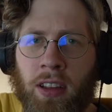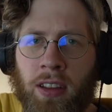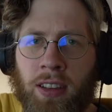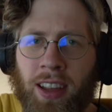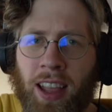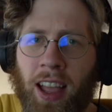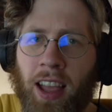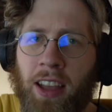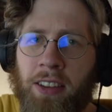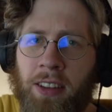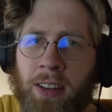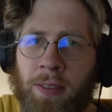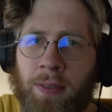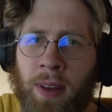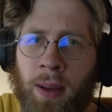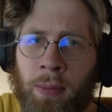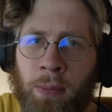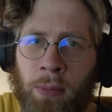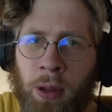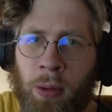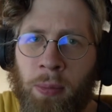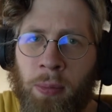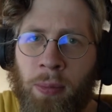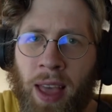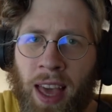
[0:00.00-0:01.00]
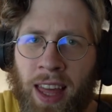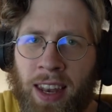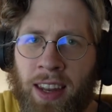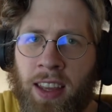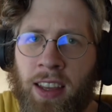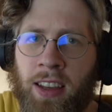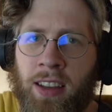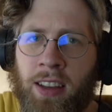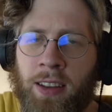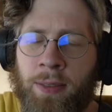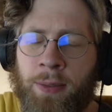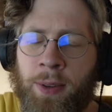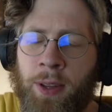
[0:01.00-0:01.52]
kind of
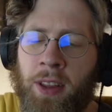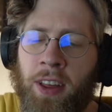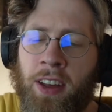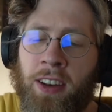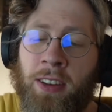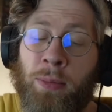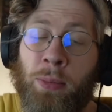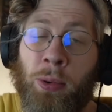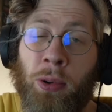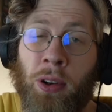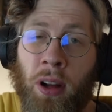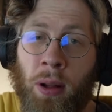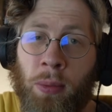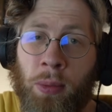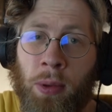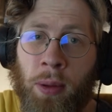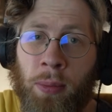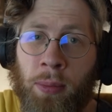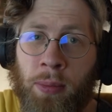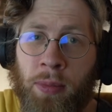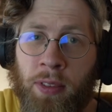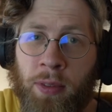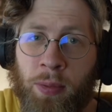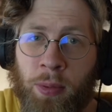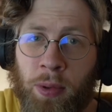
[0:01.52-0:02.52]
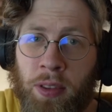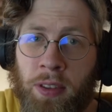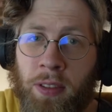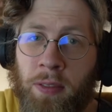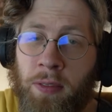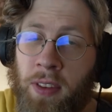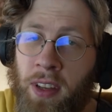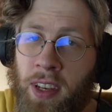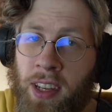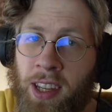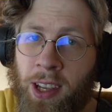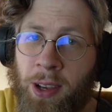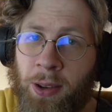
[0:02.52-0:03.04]
emblematic of a lot of problems with the
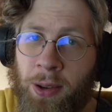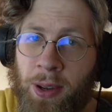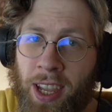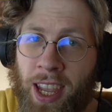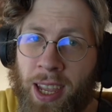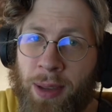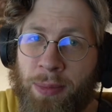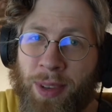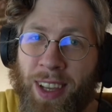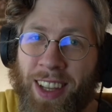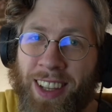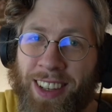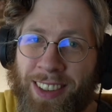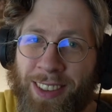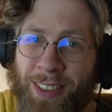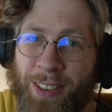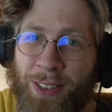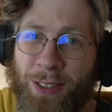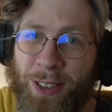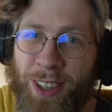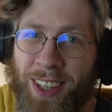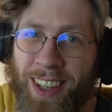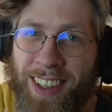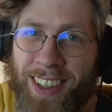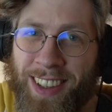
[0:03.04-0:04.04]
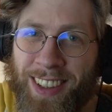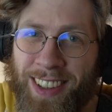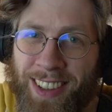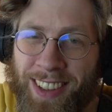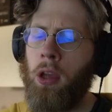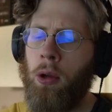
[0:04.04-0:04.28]
video game industry